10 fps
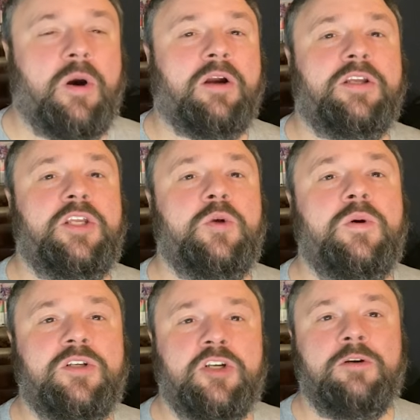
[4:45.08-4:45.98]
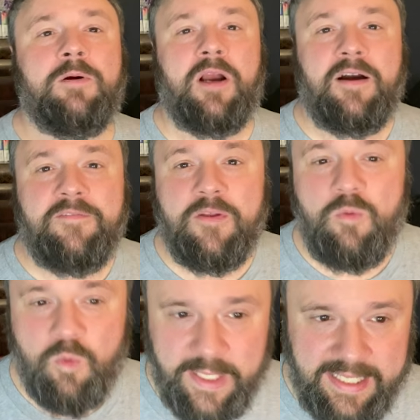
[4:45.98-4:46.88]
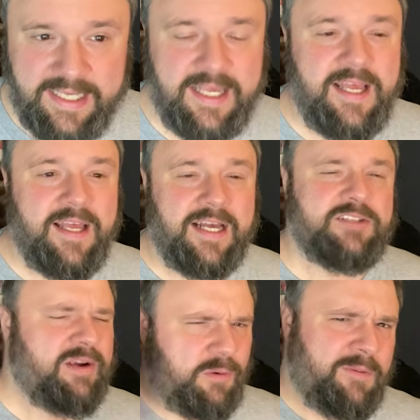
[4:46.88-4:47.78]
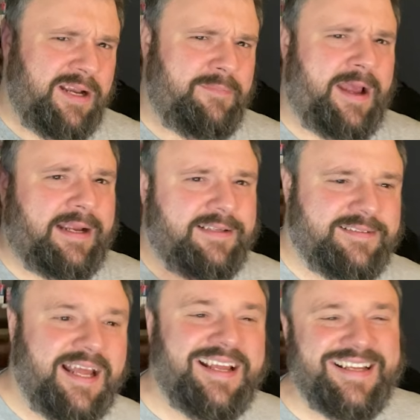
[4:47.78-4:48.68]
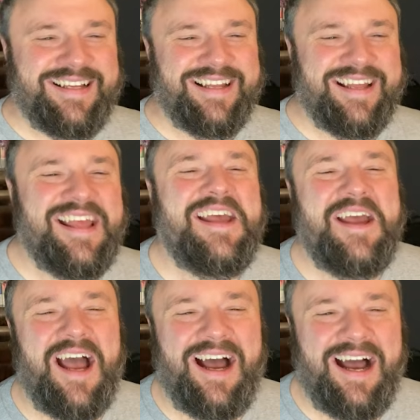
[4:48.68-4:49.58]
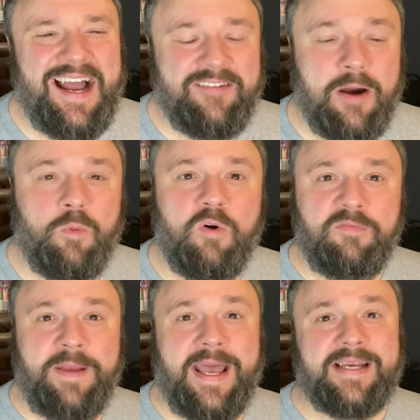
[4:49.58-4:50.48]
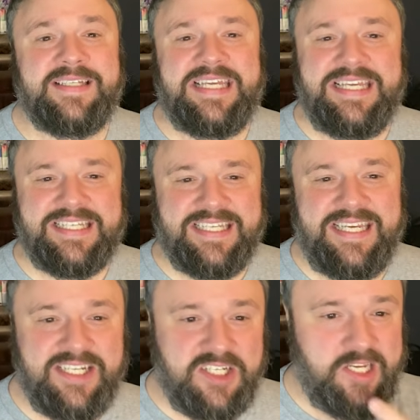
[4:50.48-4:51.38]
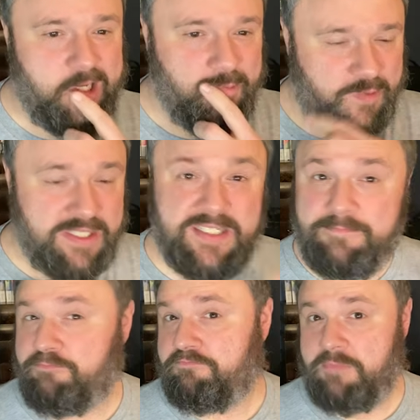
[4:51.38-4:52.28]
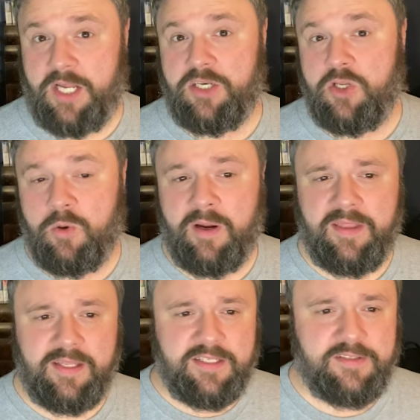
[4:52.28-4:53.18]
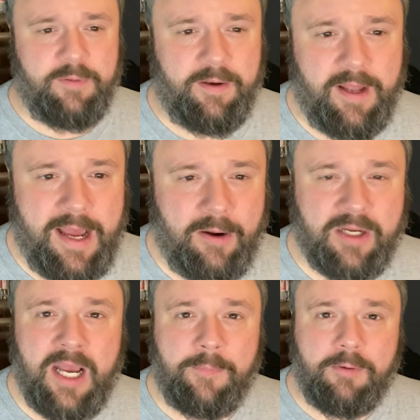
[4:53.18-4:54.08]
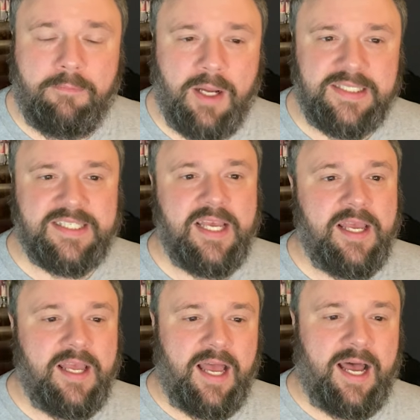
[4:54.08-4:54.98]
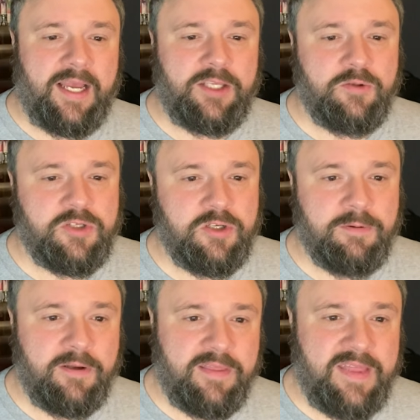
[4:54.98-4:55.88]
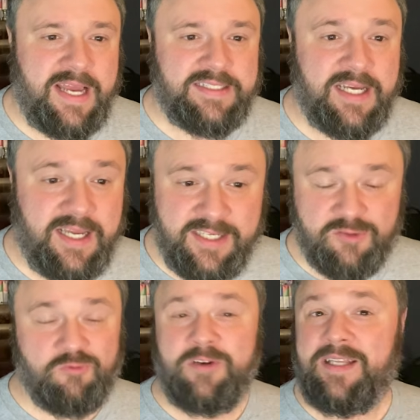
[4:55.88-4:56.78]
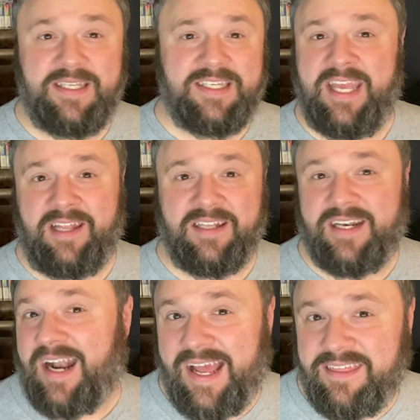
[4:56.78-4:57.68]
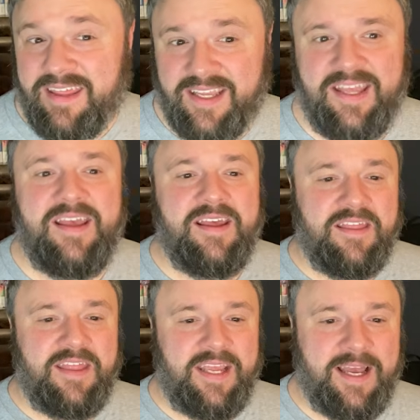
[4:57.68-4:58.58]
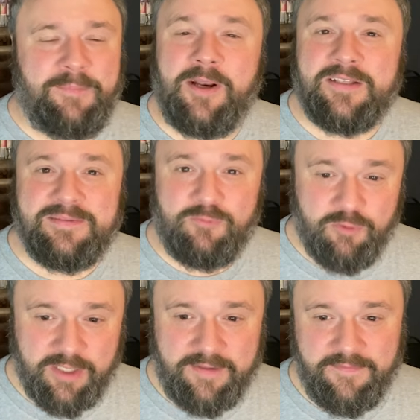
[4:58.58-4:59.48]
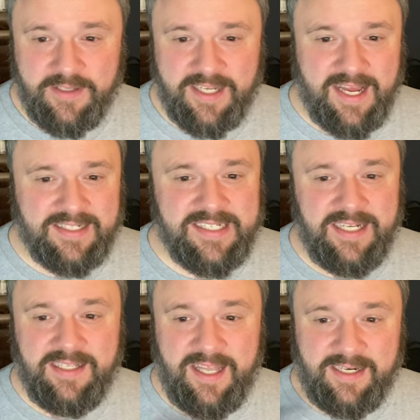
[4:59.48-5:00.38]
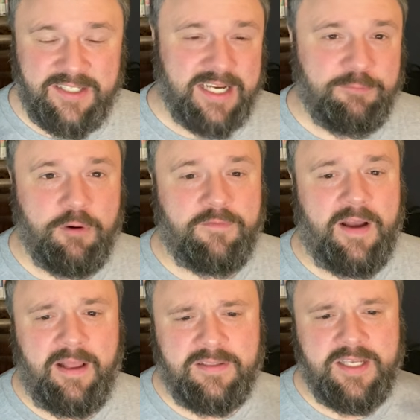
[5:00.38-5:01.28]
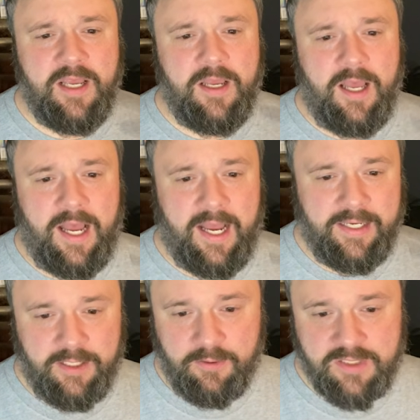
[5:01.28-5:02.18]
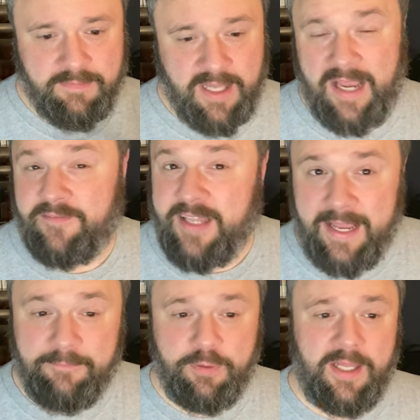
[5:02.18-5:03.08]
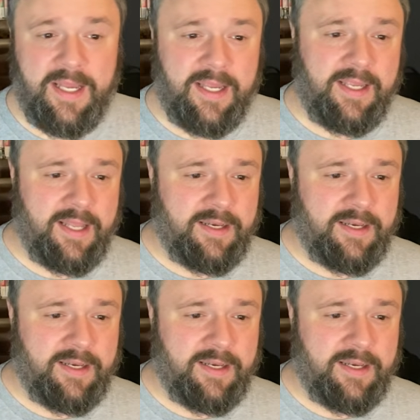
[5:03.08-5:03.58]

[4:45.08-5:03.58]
our YouTuber of the week. That's right, we're bringing it back. I've got Wolfpack TCG. This is a newer, I think it's just been out a couple of months, YouTuber that is really killing it, I think. They put out some really fun content, a lot of deck profiles, some live gameplay, and